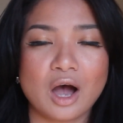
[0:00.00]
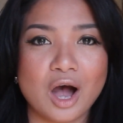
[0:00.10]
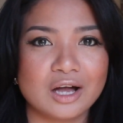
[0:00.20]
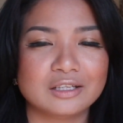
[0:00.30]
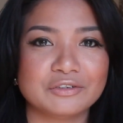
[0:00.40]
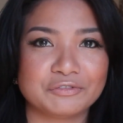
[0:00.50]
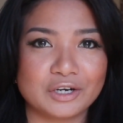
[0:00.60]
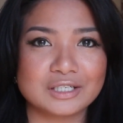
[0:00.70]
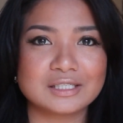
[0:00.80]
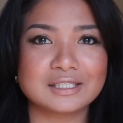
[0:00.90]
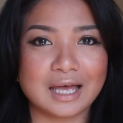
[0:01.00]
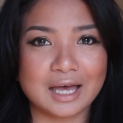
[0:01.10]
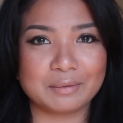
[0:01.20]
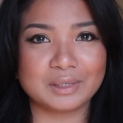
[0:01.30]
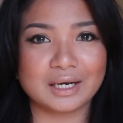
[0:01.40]
on the first
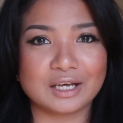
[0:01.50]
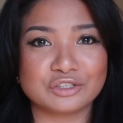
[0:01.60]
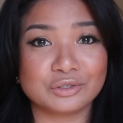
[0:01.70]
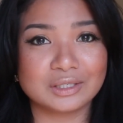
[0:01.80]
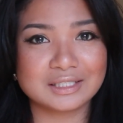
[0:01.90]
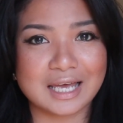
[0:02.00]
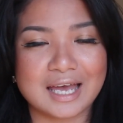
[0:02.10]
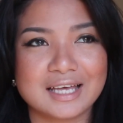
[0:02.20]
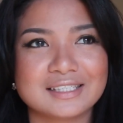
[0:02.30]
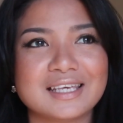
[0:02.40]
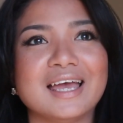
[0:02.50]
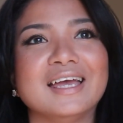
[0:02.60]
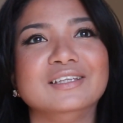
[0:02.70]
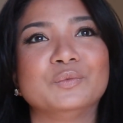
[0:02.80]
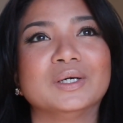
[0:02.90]
time that I took the test
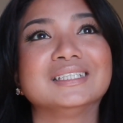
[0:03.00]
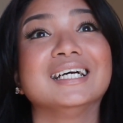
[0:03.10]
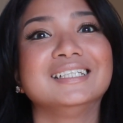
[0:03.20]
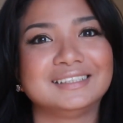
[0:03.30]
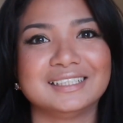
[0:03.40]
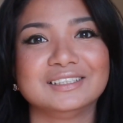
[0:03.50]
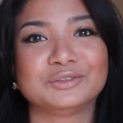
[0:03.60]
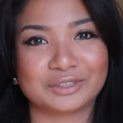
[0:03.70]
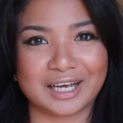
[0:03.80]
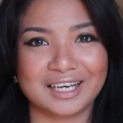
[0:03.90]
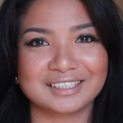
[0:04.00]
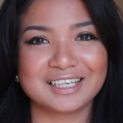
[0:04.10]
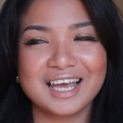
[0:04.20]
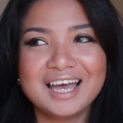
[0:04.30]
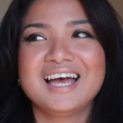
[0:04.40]
and what I did right
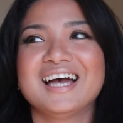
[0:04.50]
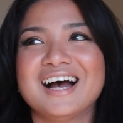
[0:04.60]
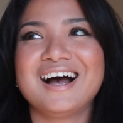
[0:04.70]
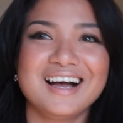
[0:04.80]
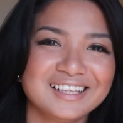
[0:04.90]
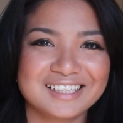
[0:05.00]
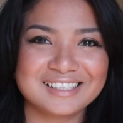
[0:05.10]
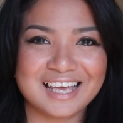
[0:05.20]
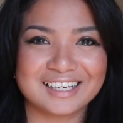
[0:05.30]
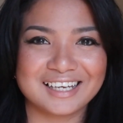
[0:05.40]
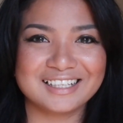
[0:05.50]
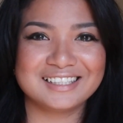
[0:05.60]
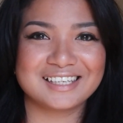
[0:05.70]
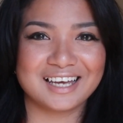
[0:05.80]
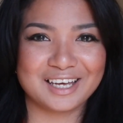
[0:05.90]
on the
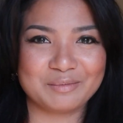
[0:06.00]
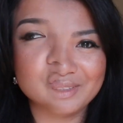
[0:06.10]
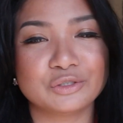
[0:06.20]
second time.